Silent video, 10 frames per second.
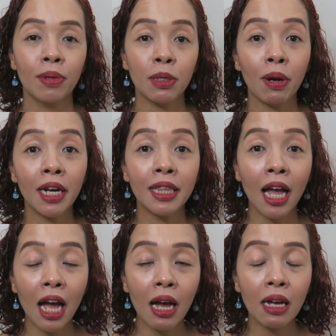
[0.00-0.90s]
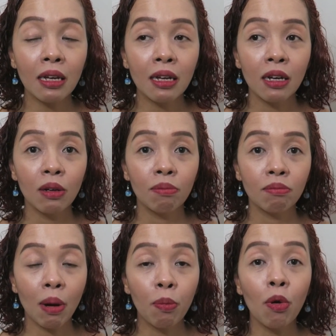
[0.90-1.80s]
Mas maganda
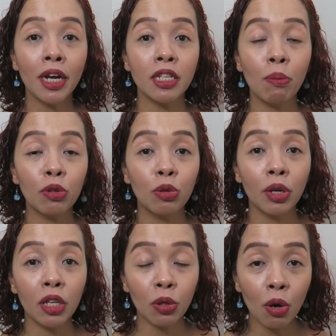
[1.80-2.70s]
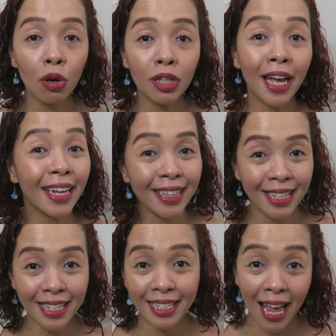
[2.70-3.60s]
mabuhay sa mundong ito na
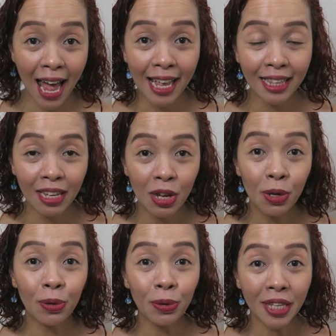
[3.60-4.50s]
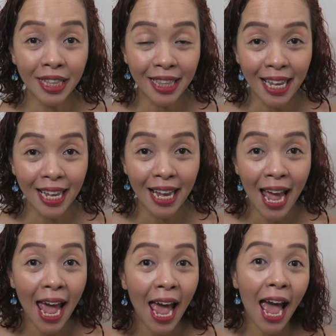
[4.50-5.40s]
hindi sad, kung
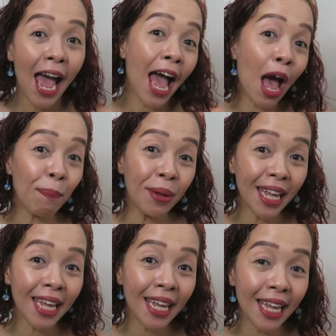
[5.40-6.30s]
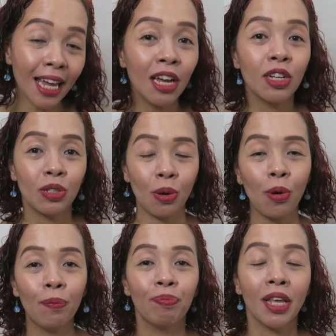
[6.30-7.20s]
hindi happy.
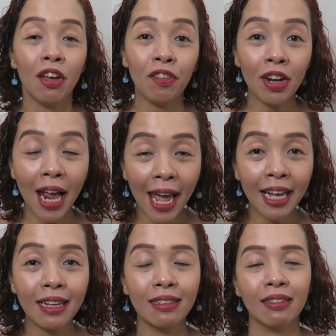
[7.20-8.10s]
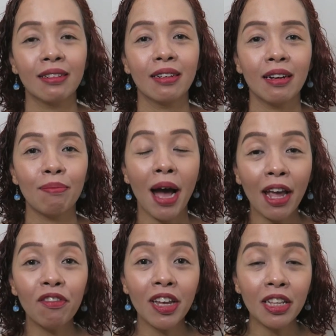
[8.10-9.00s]
So, if you like
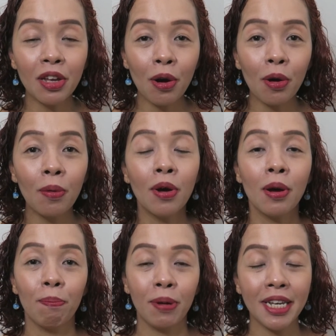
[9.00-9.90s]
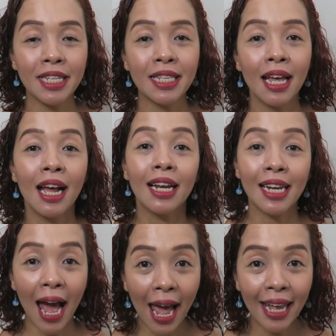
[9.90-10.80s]
my video, please
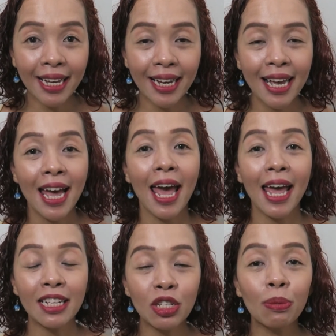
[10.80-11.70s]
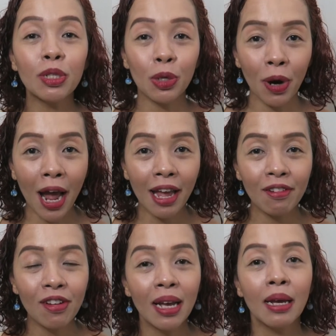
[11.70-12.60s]
like and
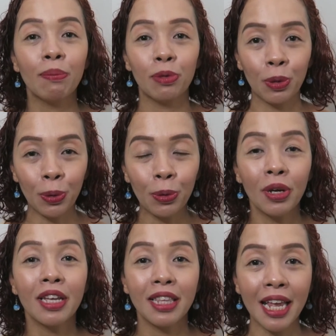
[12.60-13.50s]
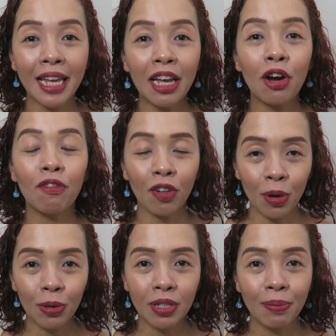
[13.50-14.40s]
subscribe to Thinking of
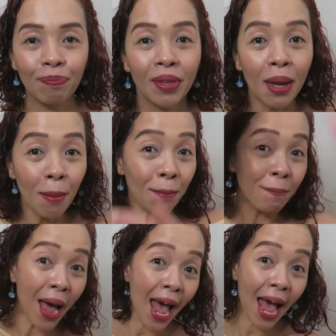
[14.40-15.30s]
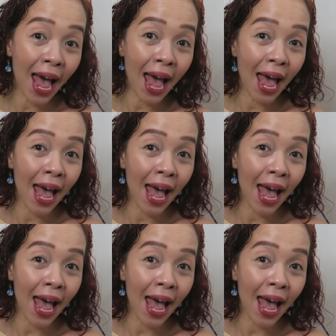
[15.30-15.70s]
Clothes. Bye!